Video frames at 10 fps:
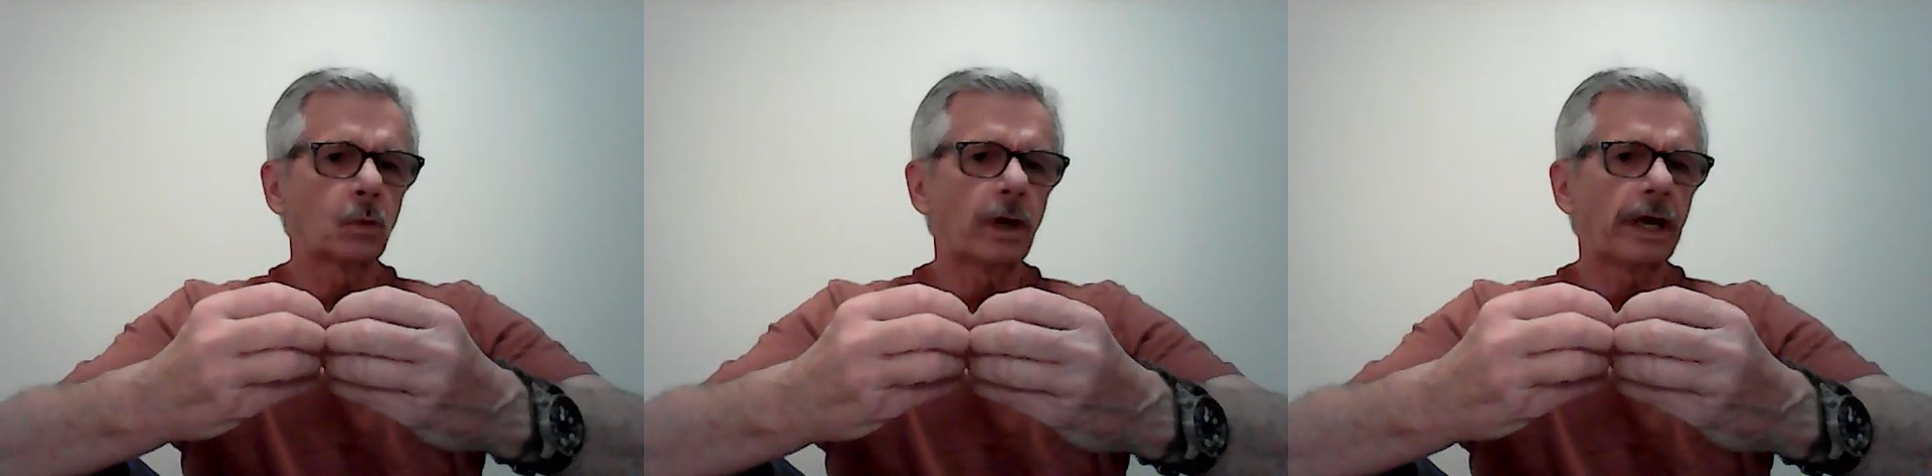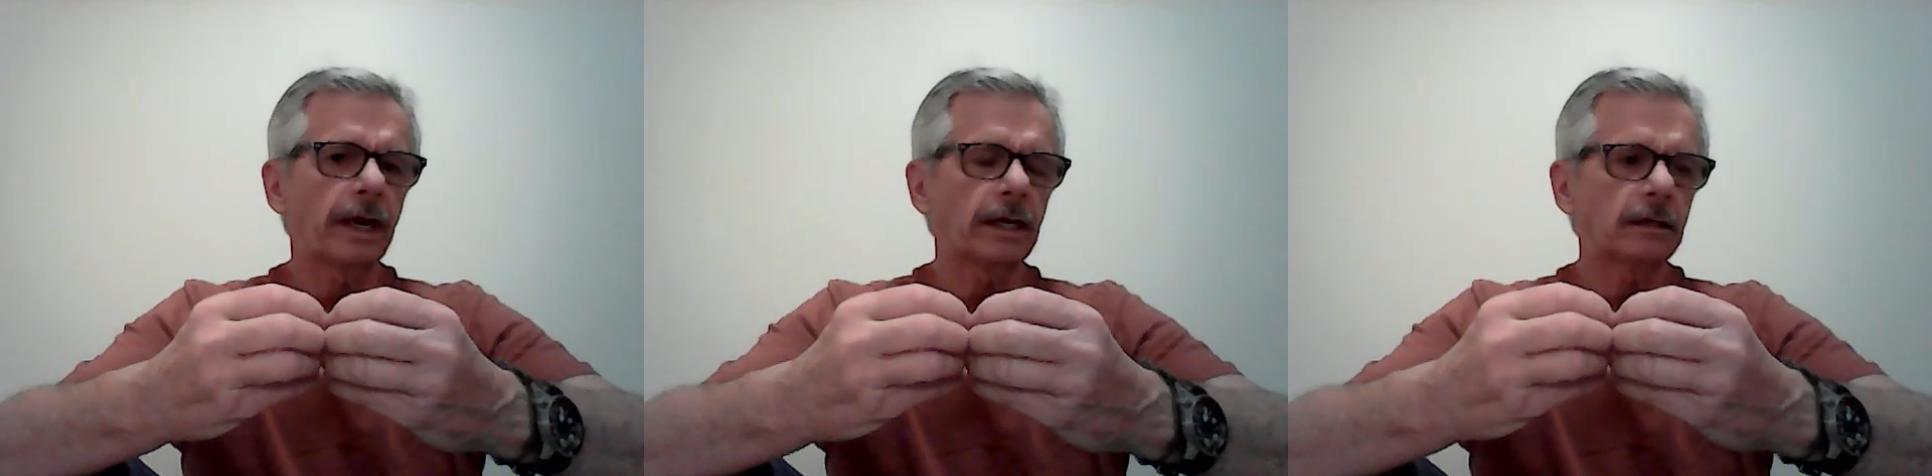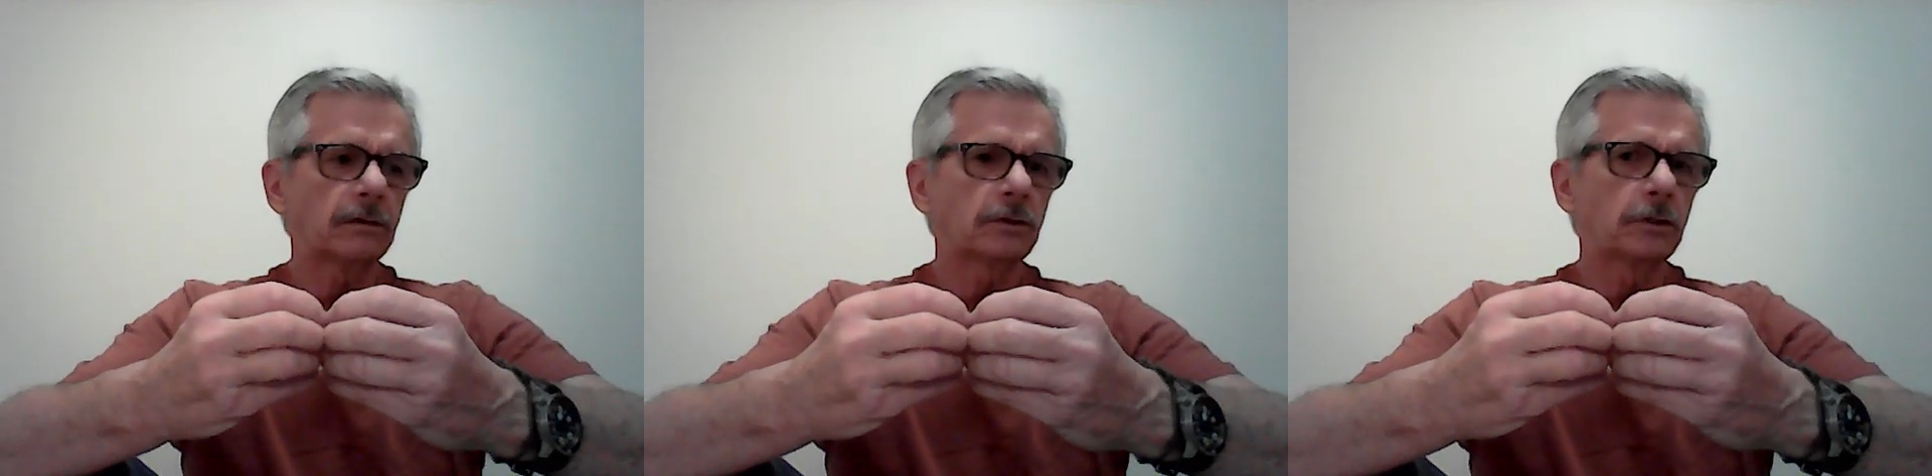
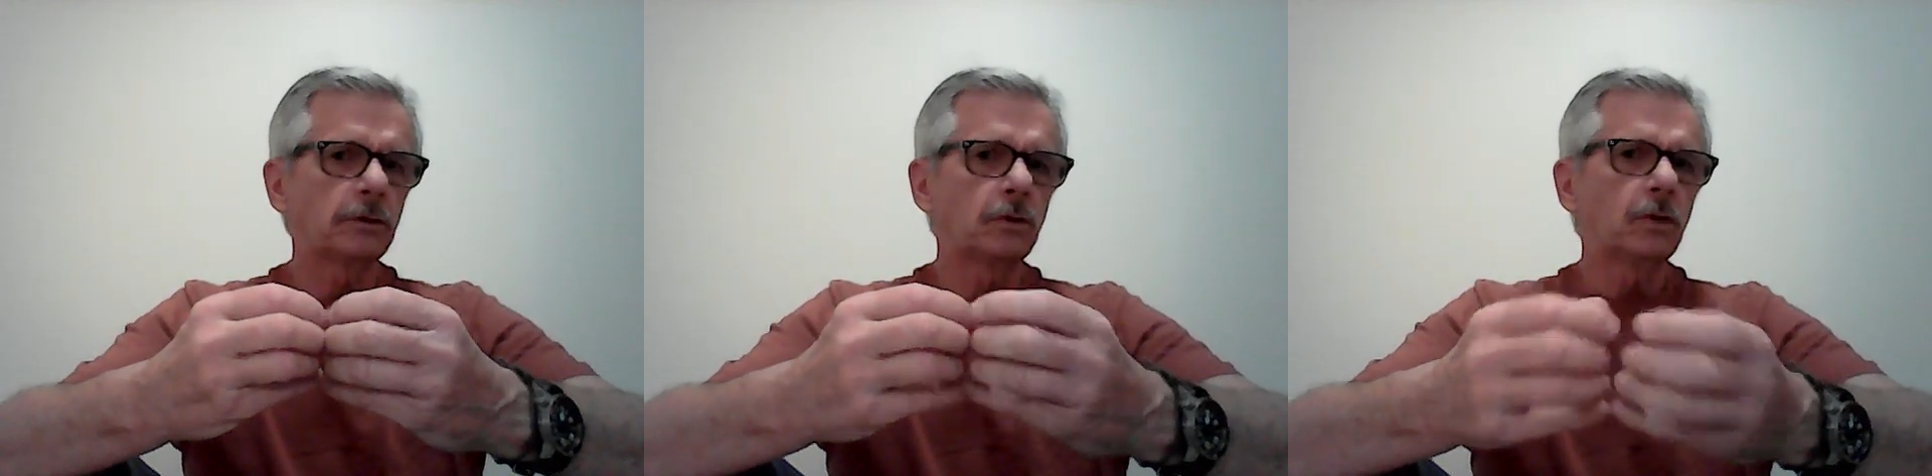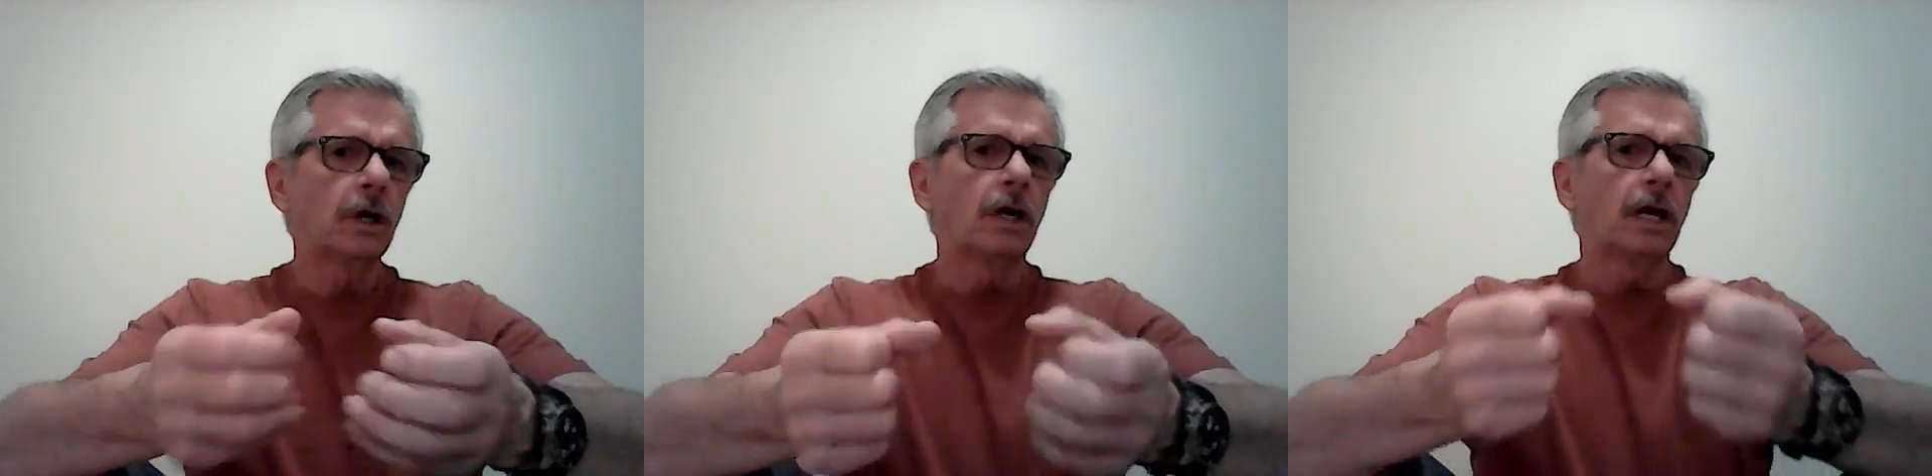way to